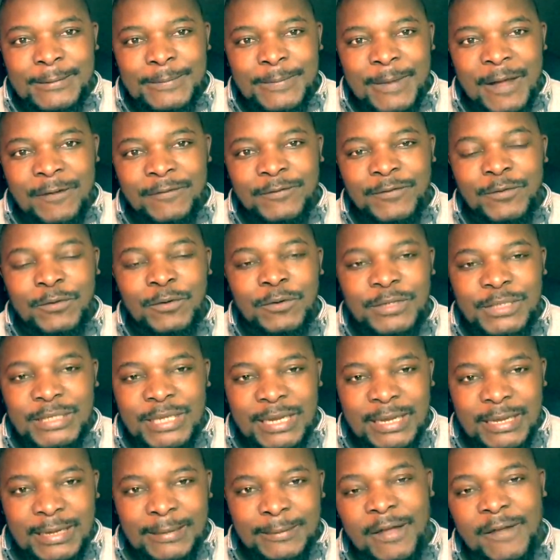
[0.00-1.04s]
I've
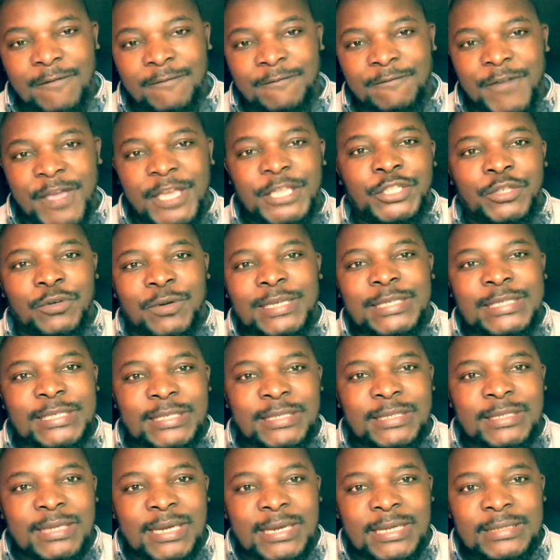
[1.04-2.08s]
got virtual
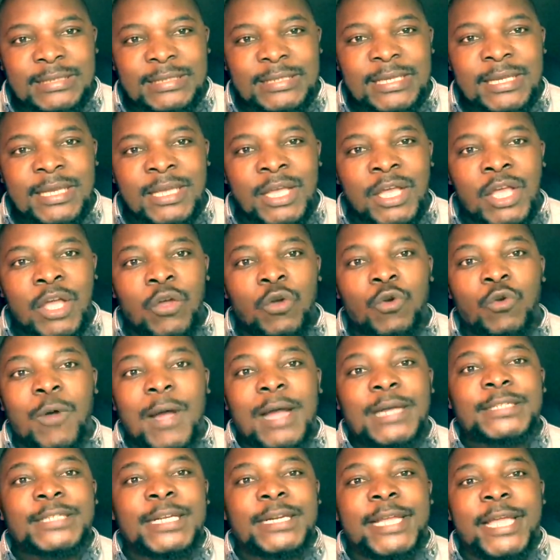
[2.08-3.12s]
assistants who
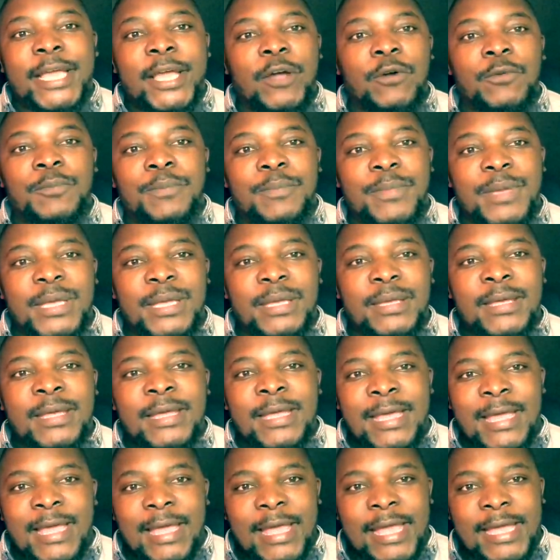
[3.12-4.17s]
actually help me
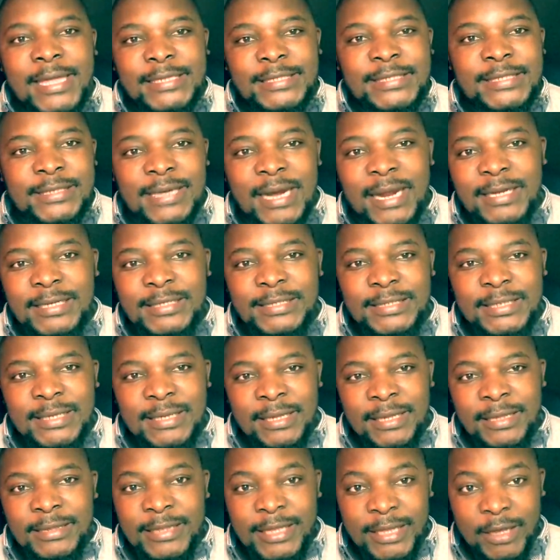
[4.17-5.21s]
extract
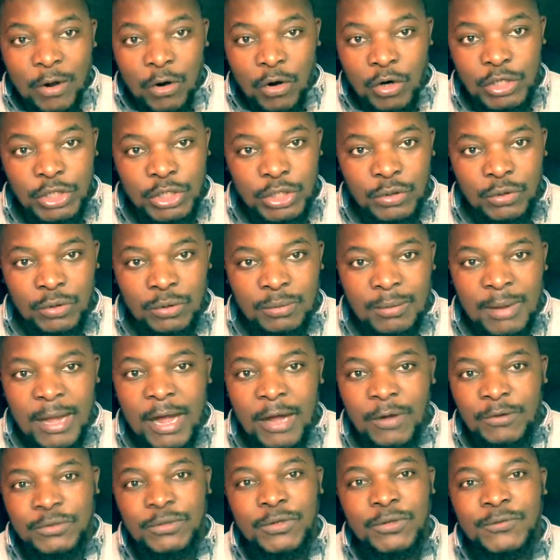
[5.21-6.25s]
the audio
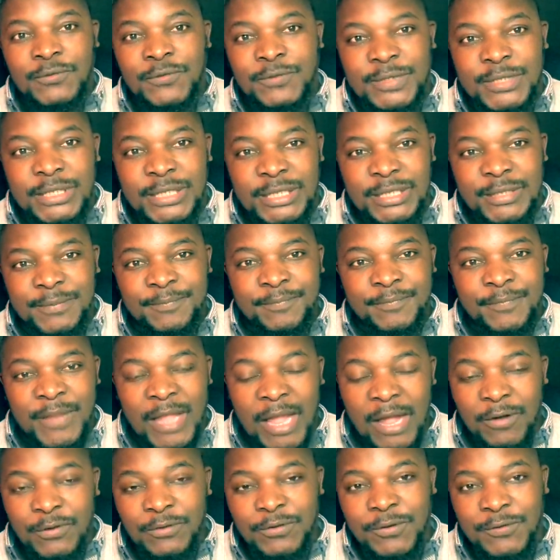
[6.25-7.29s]
out of the
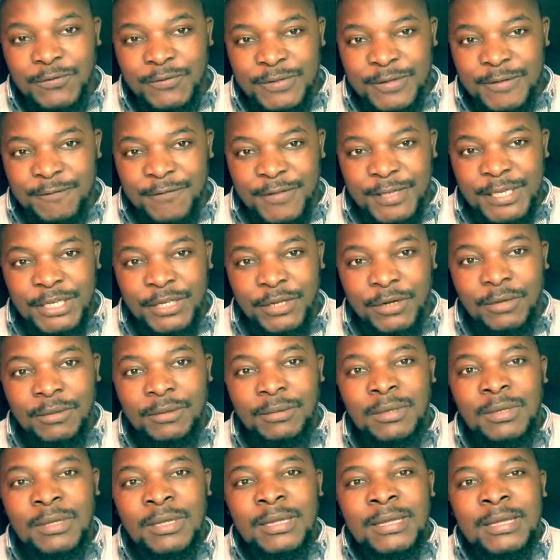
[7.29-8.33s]

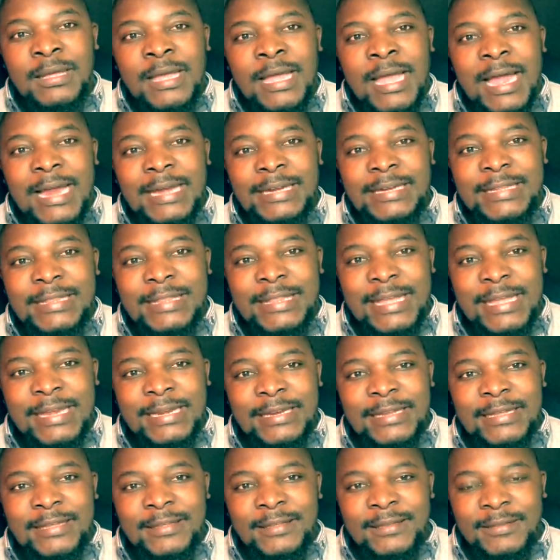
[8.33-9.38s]
video and
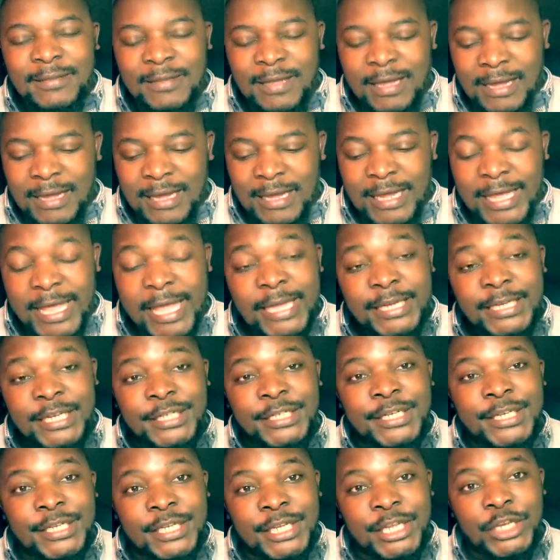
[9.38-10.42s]
then
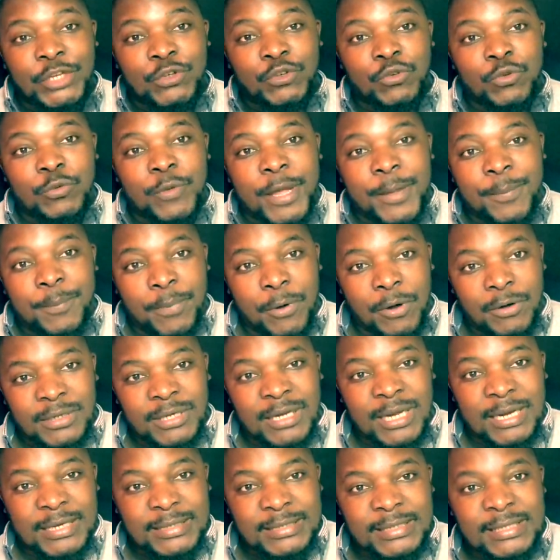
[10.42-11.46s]
edit it into a
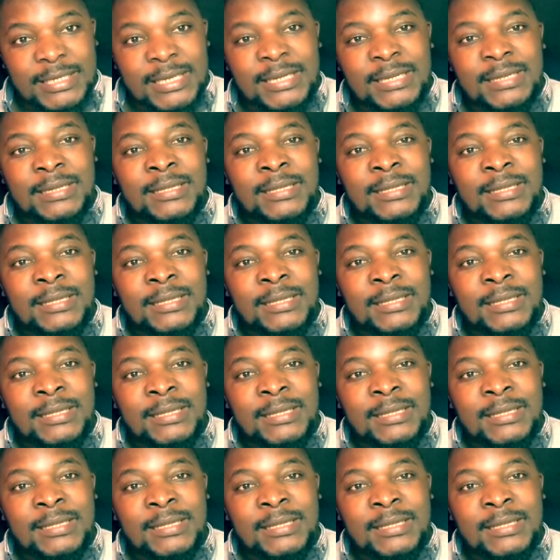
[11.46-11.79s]
podcast.